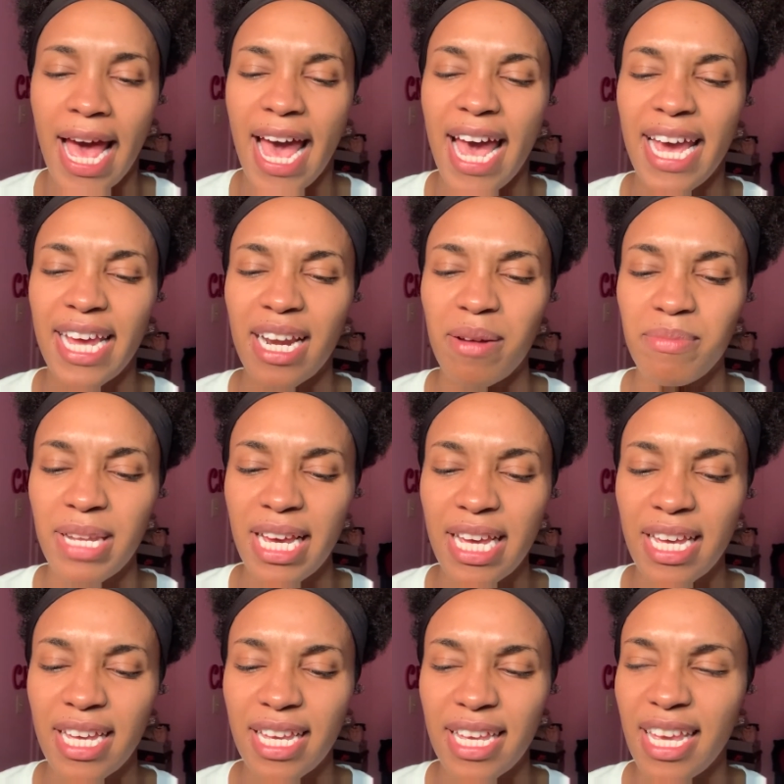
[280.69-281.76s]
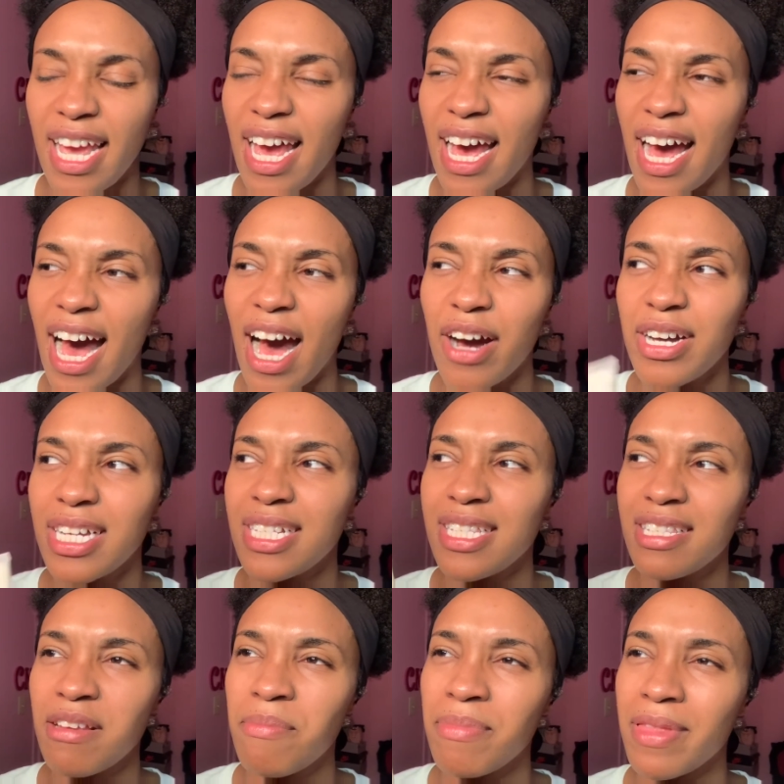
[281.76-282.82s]
And I'm like, yeah, how can
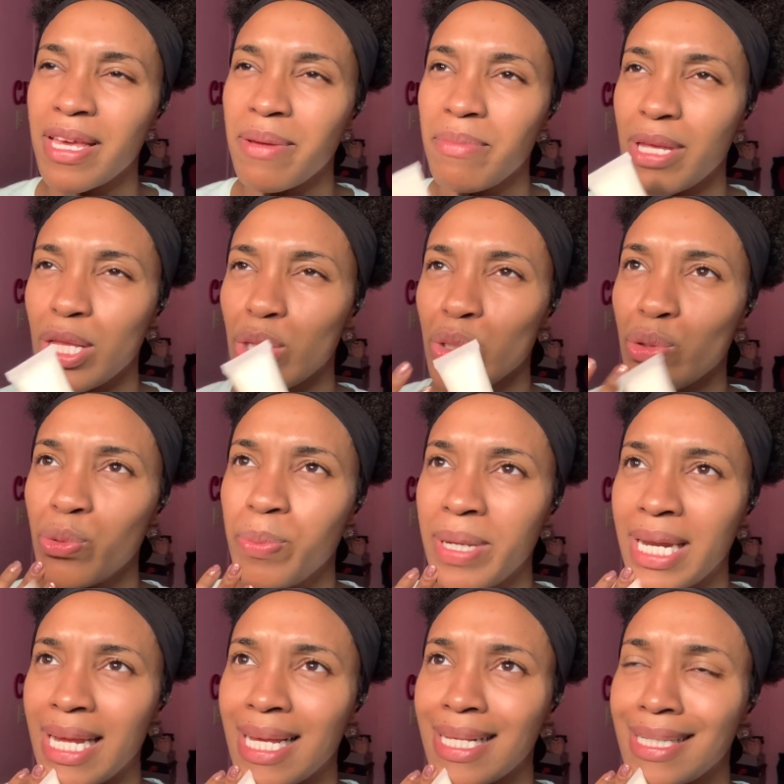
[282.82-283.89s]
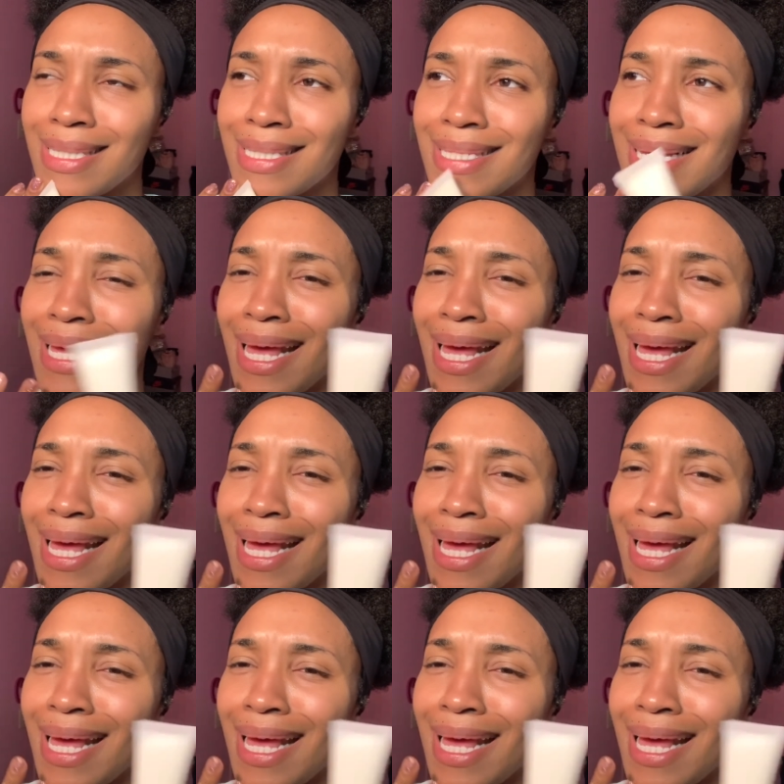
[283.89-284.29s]
something be luminous